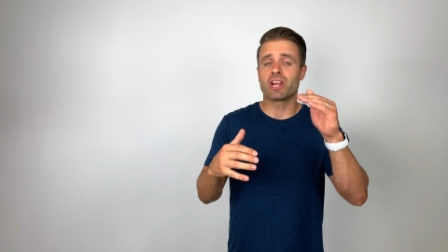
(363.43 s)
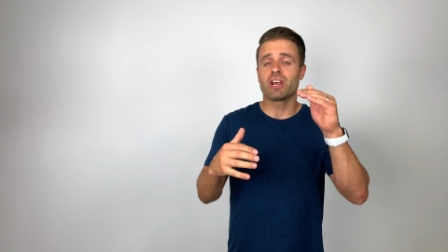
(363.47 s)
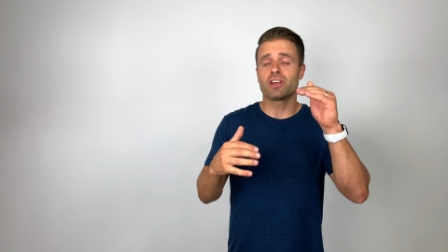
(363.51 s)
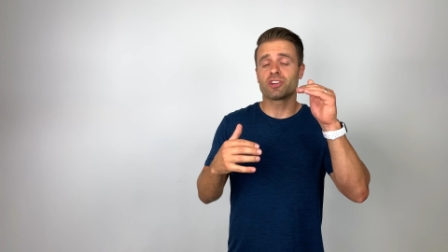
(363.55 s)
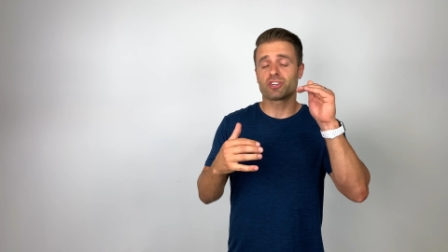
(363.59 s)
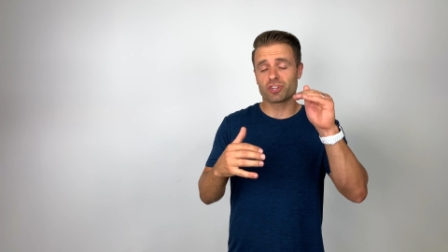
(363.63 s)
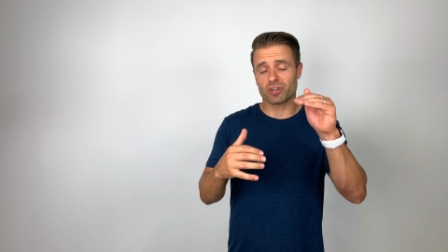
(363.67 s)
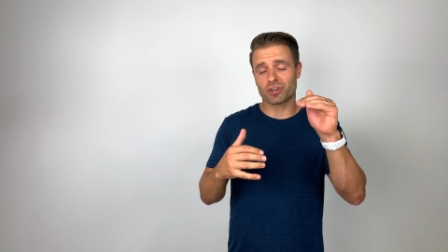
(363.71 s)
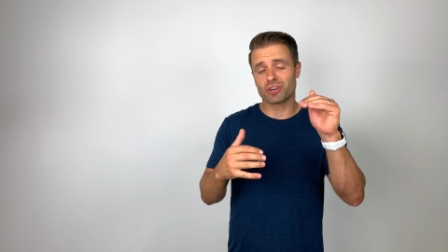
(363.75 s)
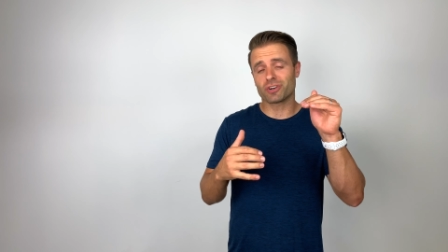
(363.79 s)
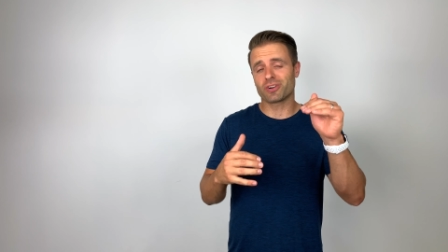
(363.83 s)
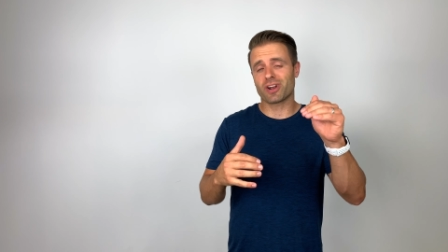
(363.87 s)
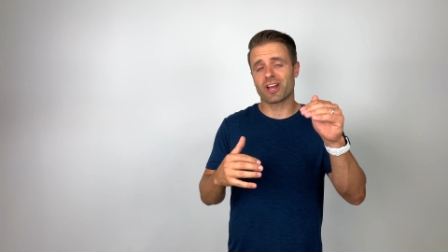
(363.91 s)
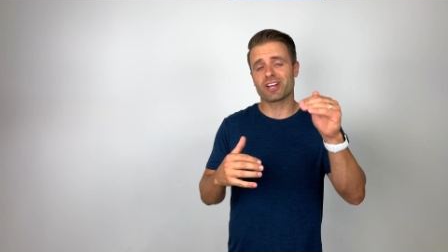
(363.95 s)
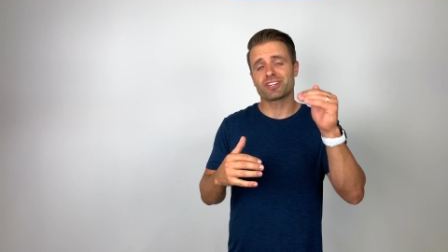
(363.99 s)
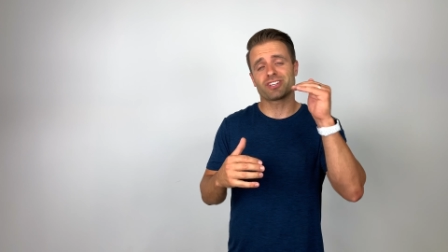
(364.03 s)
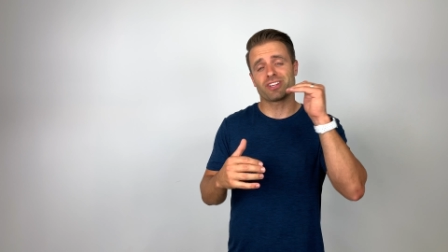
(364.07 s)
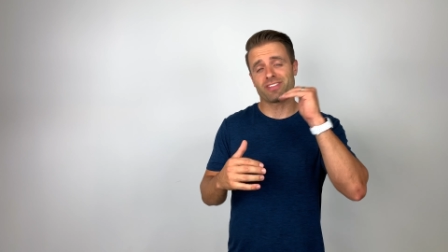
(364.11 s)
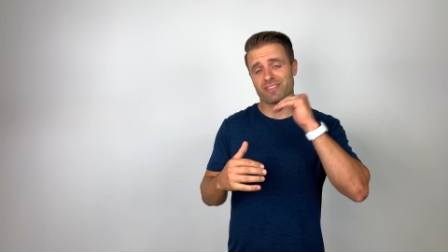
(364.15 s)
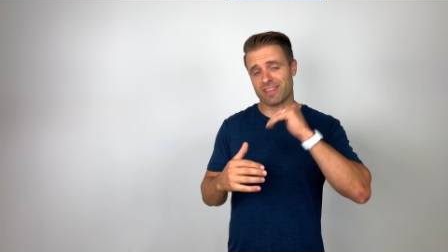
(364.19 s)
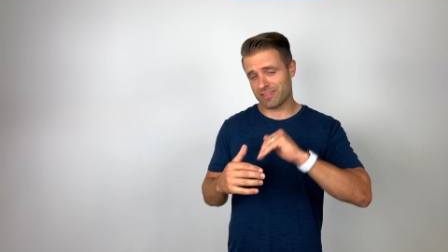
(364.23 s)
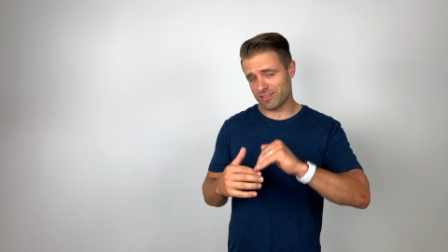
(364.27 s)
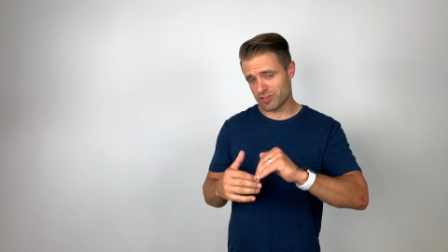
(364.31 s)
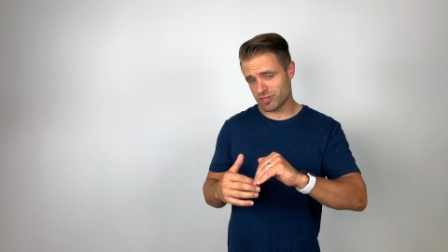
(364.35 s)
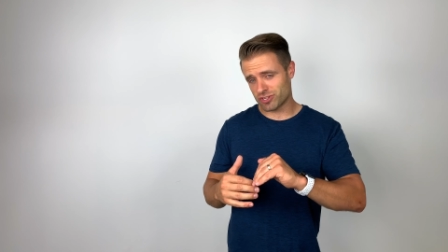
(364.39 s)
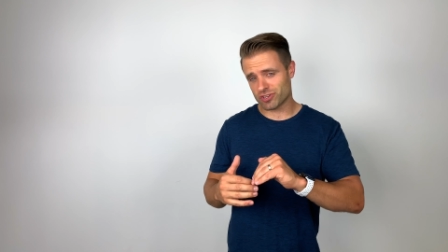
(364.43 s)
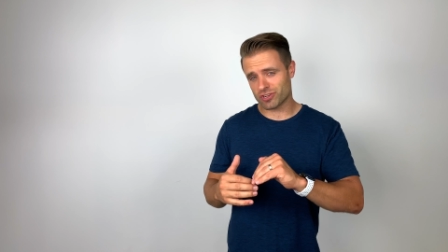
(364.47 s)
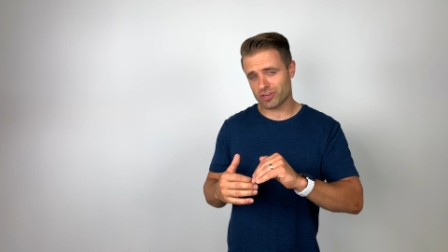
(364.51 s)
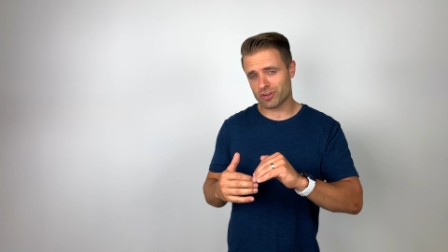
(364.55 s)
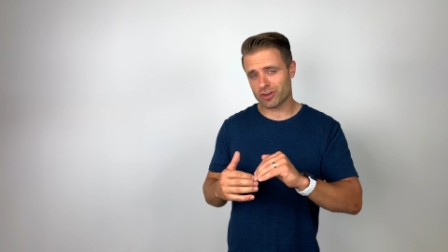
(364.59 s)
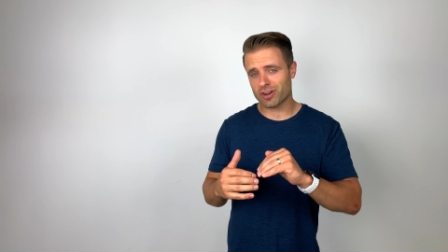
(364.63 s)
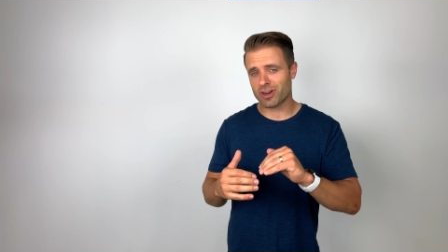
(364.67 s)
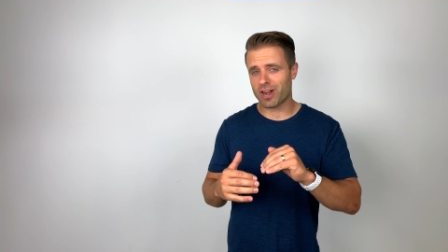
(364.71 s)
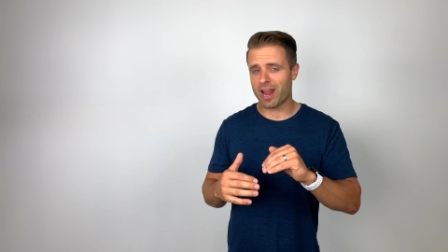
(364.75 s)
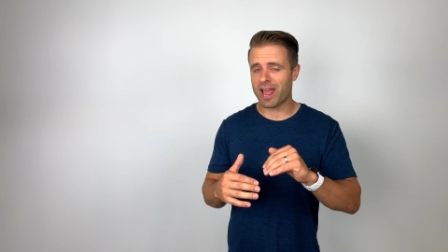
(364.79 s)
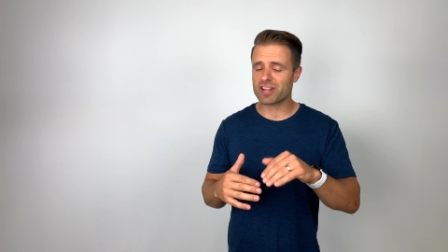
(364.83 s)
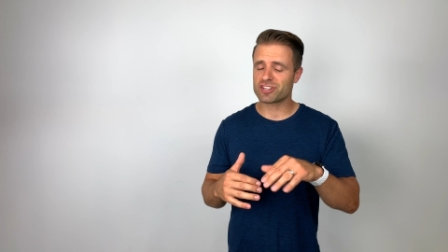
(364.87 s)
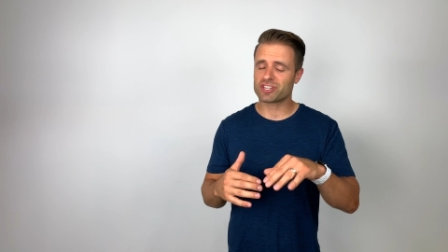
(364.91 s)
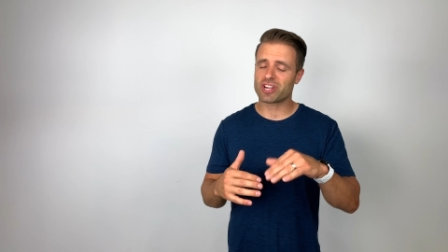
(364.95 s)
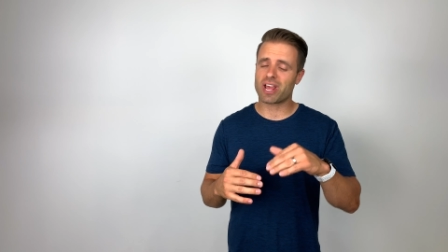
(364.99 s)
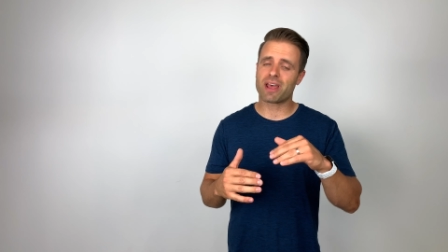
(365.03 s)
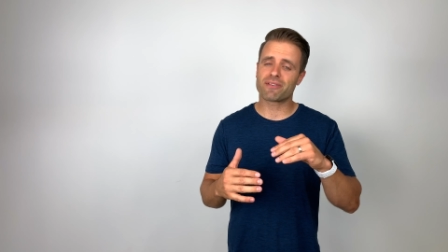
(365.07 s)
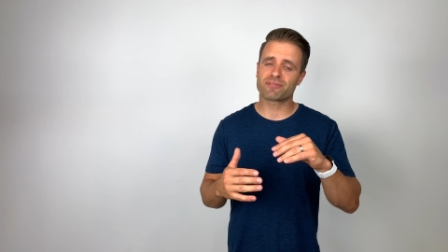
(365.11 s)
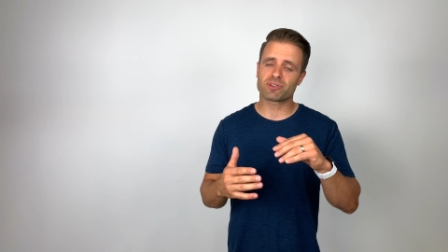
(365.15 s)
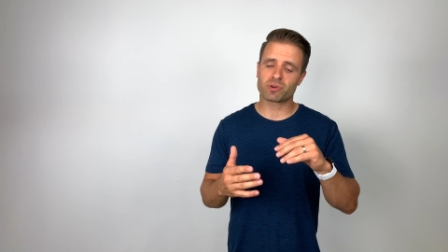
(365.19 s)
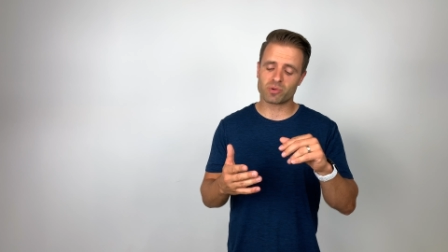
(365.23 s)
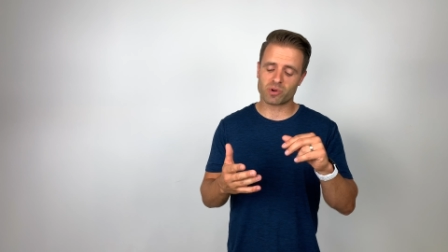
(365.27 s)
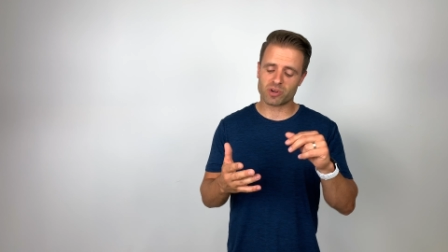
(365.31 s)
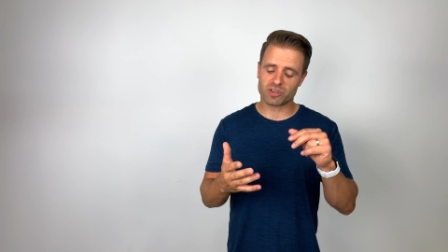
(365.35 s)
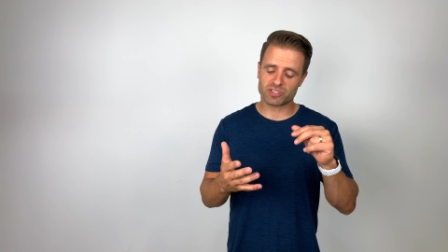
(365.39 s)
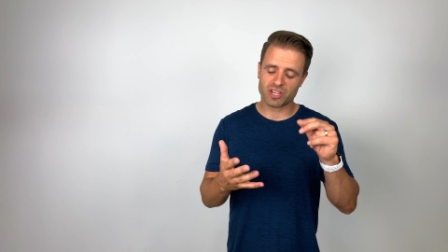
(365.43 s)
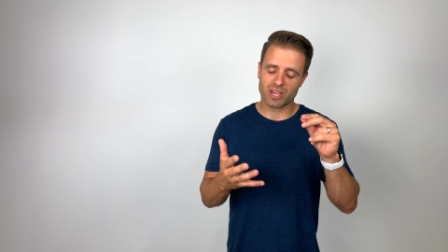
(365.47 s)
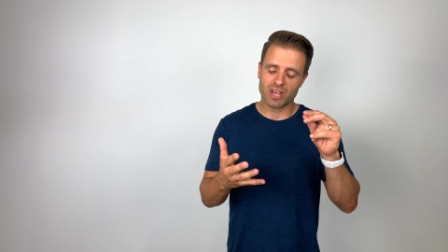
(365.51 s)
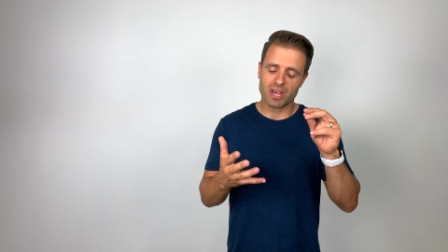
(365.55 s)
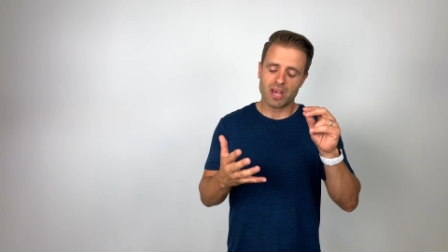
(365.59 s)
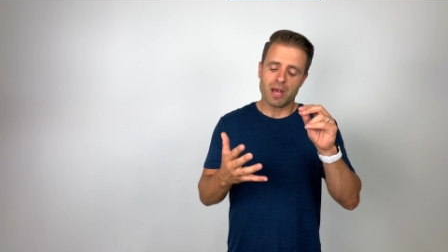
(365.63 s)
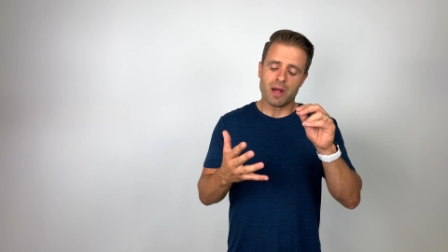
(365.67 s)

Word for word: sugar rush and then the sugar crash afterwards.